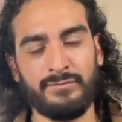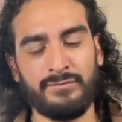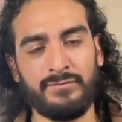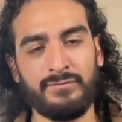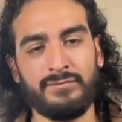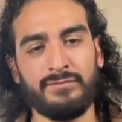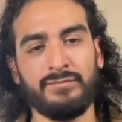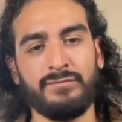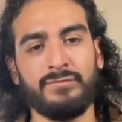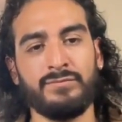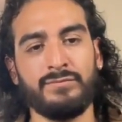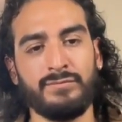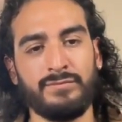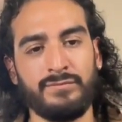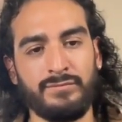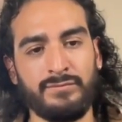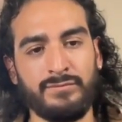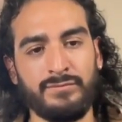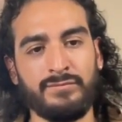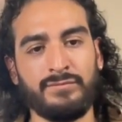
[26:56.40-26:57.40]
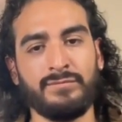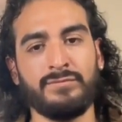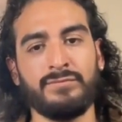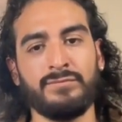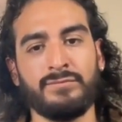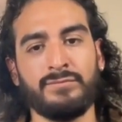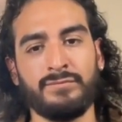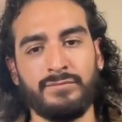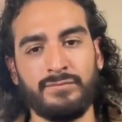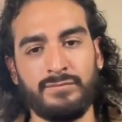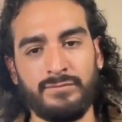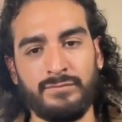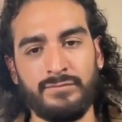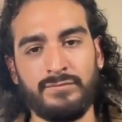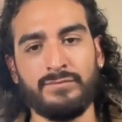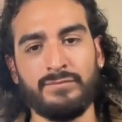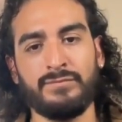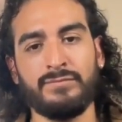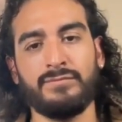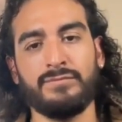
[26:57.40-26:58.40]

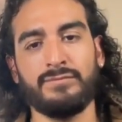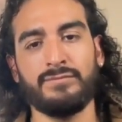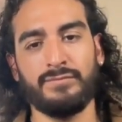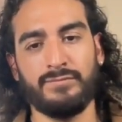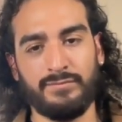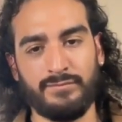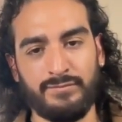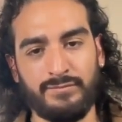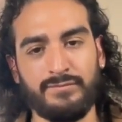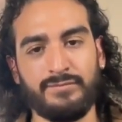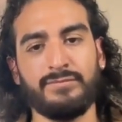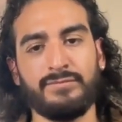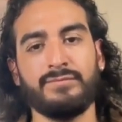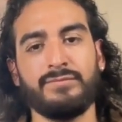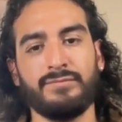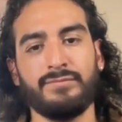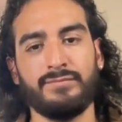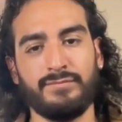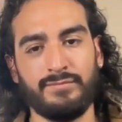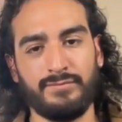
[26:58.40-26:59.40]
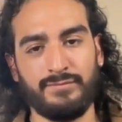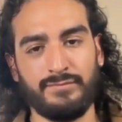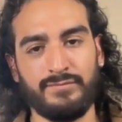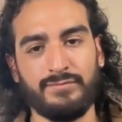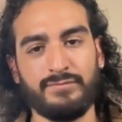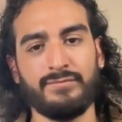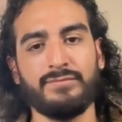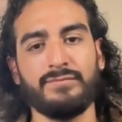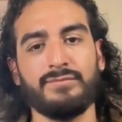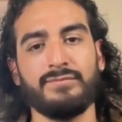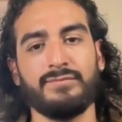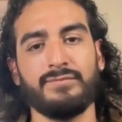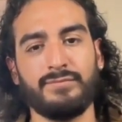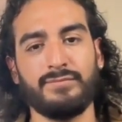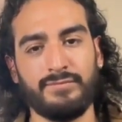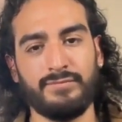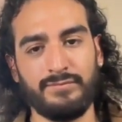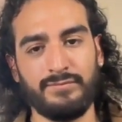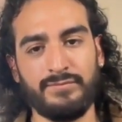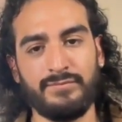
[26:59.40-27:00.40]

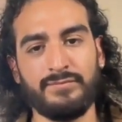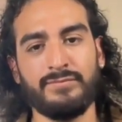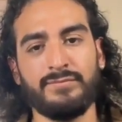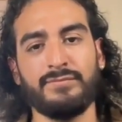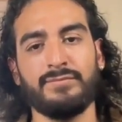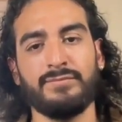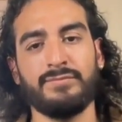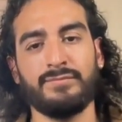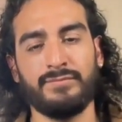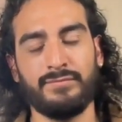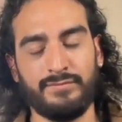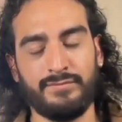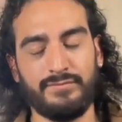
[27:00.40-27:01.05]
The person shown says nothing.